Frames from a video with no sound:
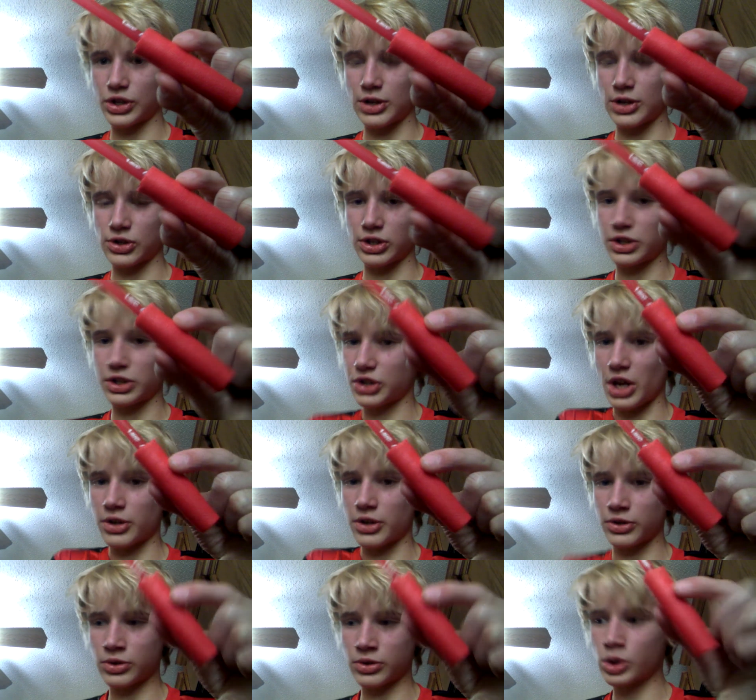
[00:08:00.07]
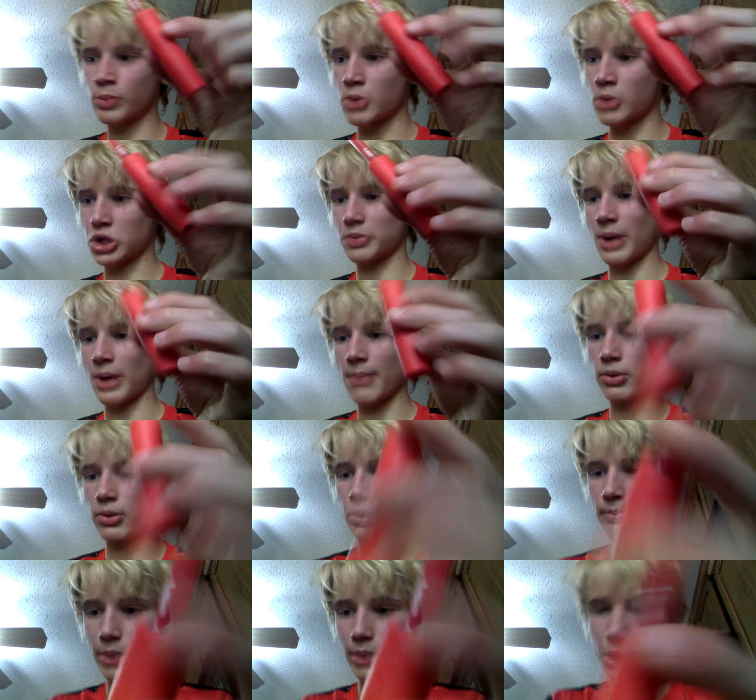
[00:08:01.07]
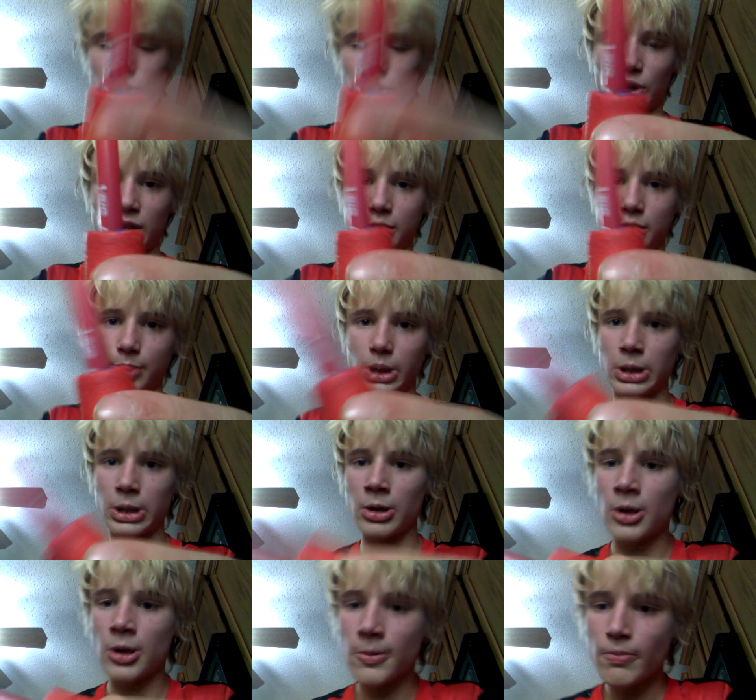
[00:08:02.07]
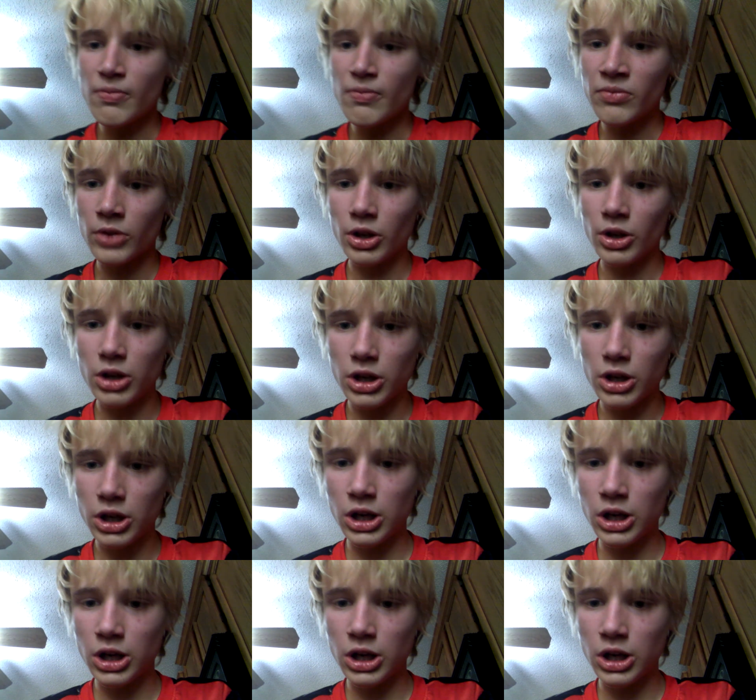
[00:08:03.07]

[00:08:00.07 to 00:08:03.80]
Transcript: by a bunch of things, but and then you know what's,